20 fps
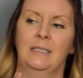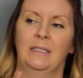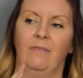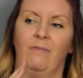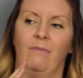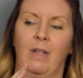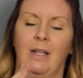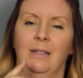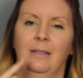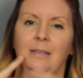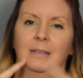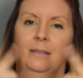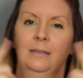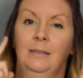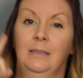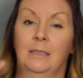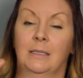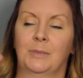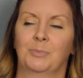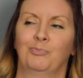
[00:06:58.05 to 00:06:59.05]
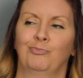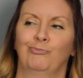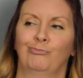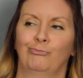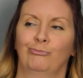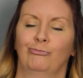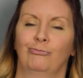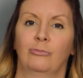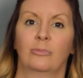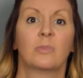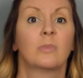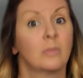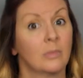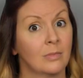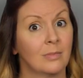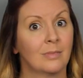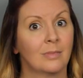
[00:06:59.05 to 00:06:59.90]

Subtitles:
a success for the defender.